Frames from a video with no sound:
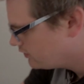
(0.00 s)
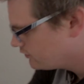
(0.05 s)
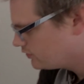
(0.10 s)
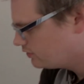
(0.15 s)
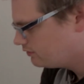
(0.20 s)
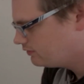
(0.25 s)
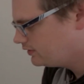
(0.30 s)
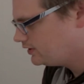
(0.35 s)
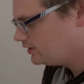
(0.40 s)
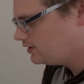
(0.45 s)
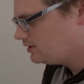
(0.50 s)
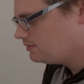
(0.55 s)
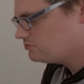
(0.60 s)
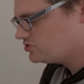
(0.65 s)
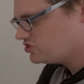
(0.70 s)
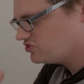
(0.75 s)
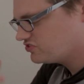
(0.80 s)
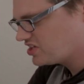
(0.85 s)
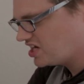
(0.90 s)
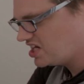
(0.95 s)
over them,
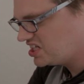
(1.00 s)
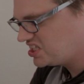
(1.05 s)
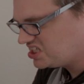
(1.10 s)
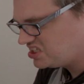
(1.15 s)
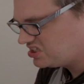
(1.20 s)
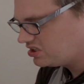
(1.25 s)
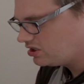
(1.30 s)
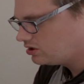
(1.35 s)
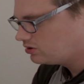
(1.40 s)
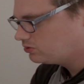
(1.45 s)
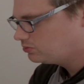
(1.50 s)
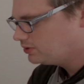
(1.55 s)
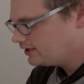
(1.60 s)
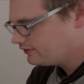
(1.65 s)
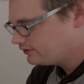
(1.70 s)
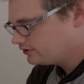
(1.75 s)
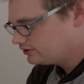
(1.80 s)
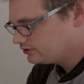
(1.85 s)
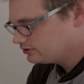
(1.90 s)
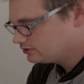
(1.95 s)
just kind of get it all
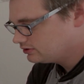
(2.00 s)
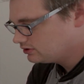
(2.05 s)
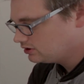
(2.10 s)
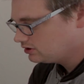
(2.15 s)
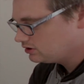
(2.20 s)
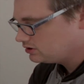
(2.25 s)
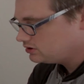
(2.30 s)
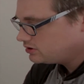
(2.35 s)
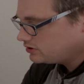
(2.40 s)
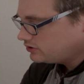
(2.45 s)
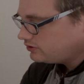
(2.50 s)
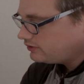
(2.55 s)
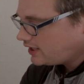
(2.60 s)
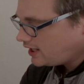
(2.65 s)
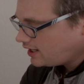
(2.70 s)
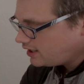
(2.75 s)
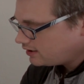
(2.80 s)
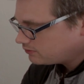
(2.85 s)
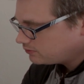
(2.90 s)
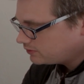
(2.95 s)
weathered, and you can do
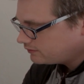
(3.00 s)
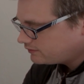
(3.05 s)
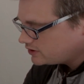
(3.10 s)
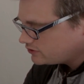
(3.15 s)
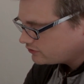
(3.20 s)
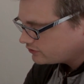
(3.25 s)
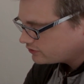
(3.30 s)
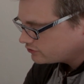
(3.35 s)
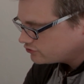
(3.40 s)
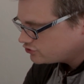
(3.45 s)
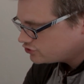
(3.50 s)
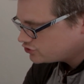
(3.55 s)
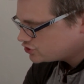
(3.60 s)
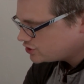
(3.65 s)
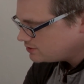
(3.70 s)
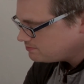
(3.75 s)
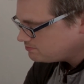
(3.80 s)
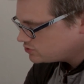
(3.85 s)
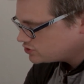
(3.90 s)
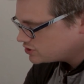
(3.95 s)
that with these little
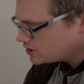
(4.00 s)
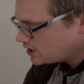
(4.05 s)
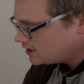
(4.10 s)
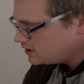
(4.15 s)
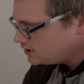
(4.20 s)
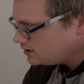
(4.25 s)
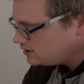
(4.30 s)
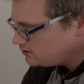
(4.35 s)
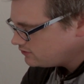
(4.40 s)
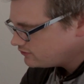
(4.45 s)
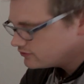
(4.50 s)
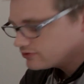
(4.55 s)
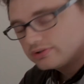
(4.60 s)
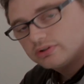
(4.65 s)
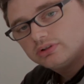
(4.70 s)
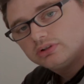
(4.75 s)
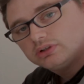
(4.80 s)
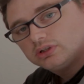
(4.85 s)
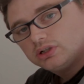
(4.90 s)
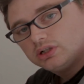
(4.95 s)
cheap Chinese
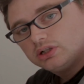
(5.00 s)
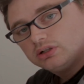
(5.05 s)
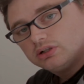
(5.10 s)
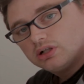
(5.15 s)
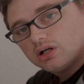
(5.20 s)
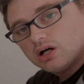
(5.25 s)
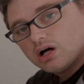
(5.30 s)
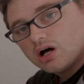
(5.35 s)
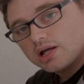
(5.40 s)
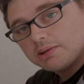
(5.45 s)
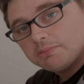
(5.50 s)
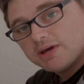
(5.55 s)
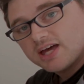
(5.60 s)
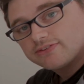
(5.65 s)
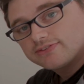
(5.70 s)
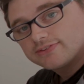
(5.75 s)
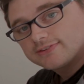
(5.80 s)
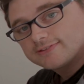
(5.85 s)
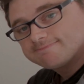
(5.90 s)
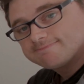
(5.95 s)
hockey masks.